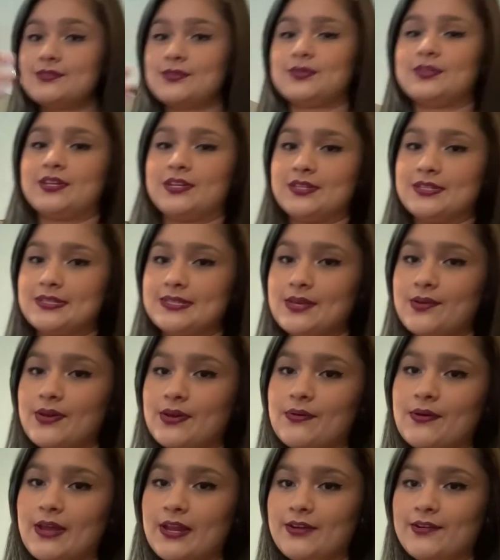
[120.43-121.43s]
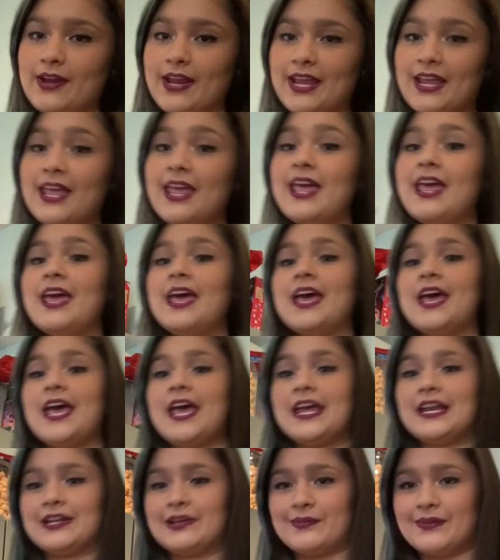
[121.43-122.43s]
didn't sew it quite right.
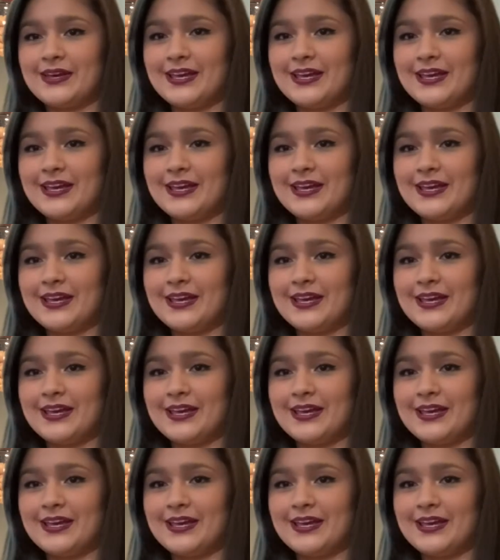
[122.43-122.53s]
Anyway,